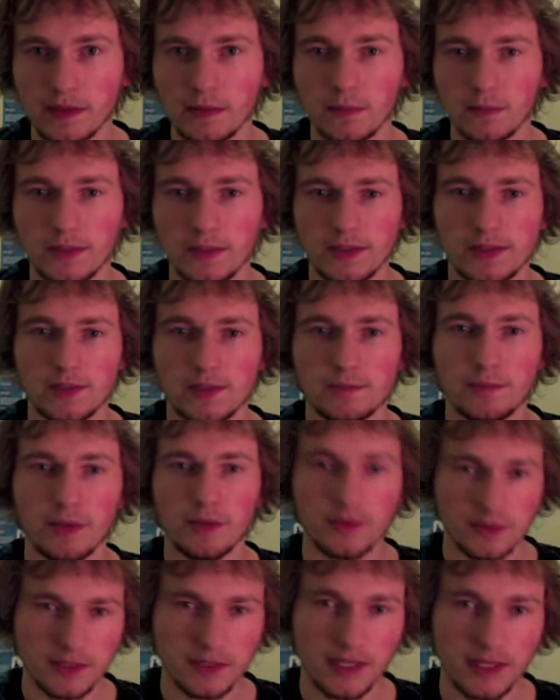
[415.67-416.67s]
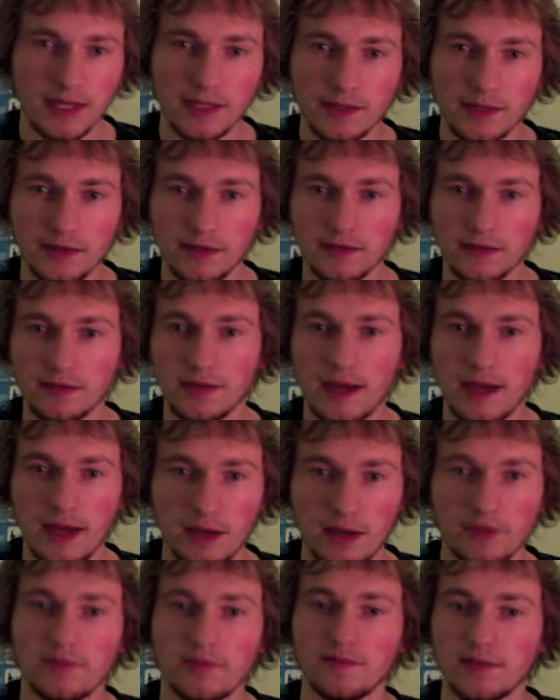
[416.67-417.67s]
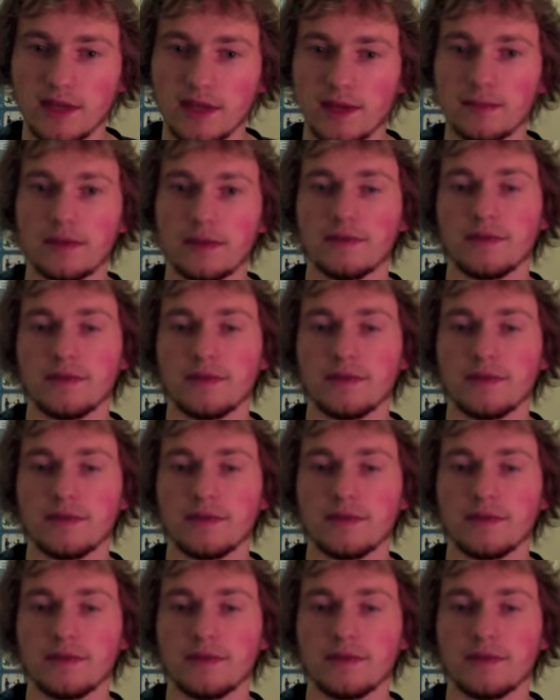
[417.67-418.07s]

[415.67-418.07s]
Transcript: which puts the Icon out of depth